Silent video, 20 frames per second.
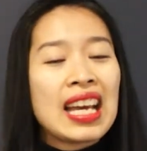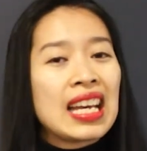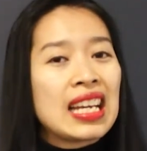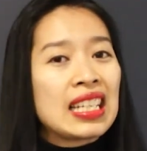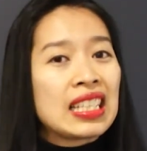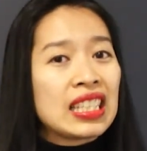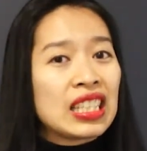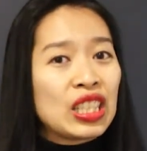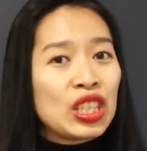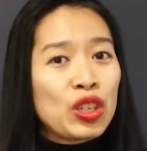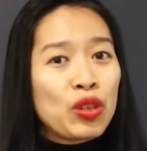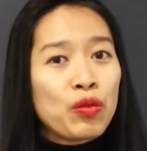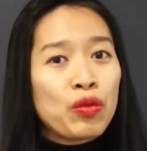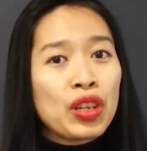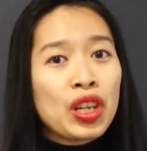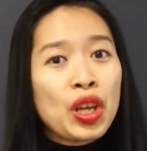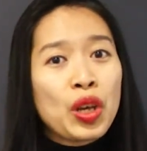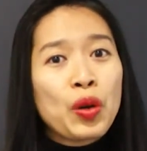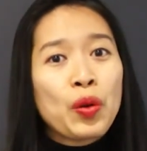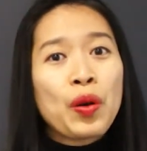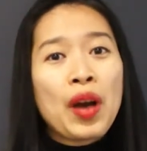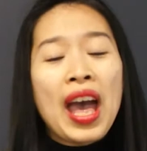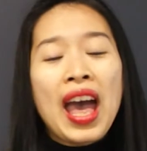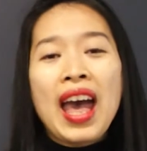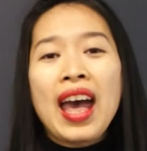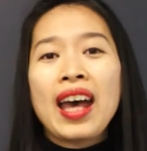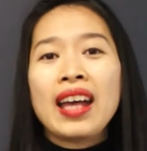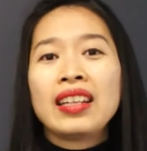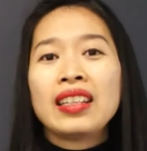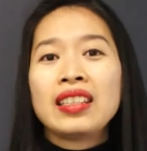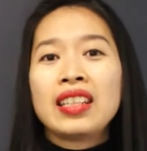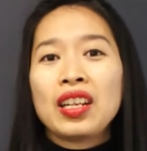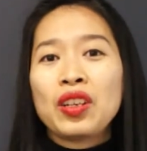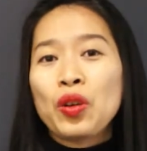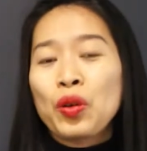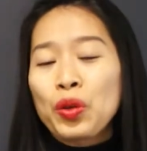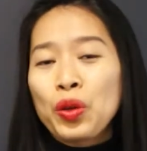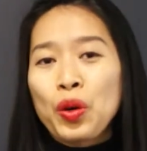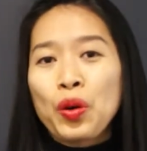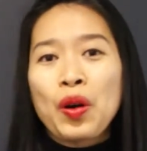it's still new and they
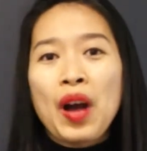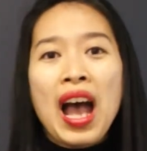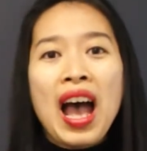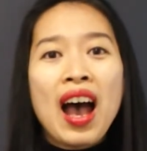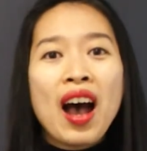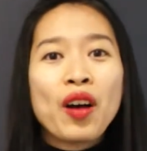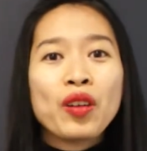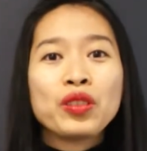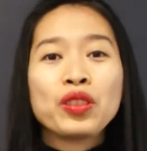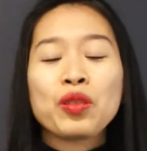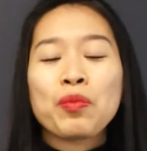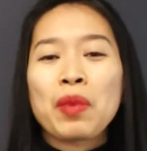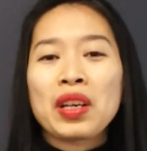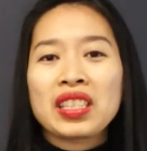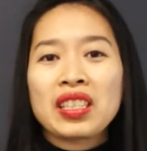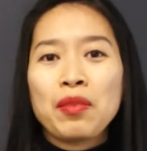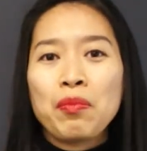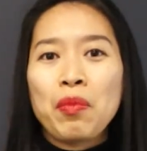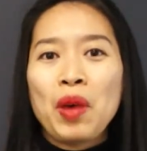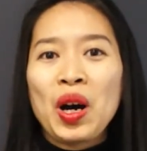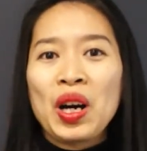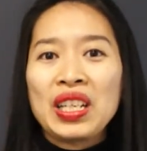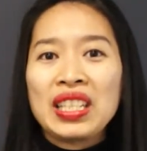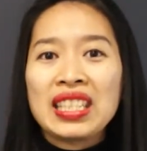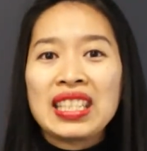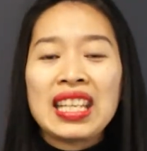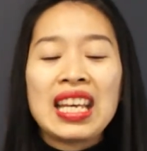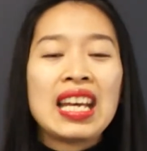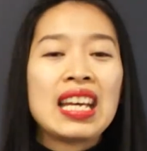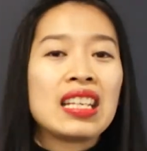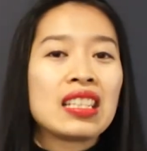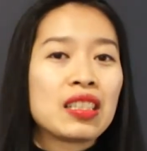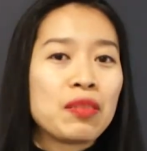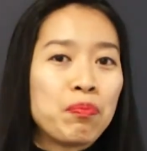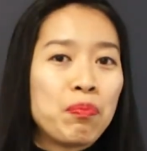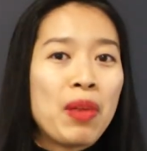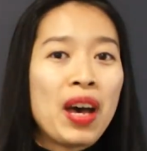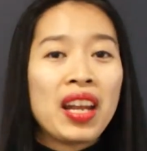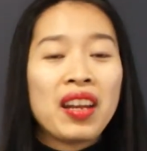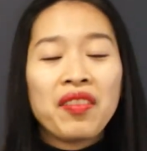don't know how to maximize its
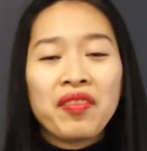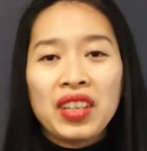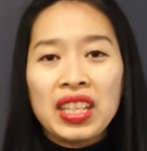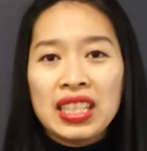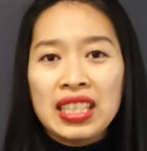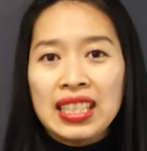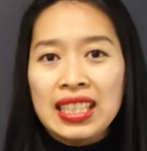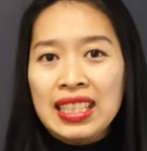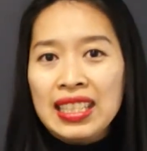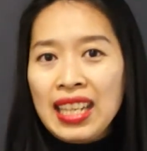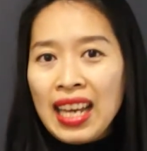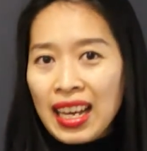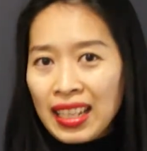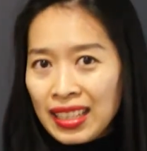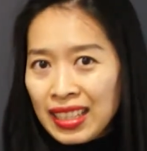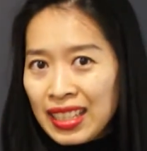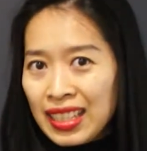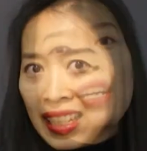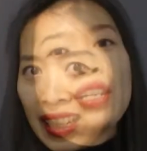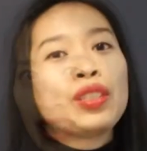benefits yet.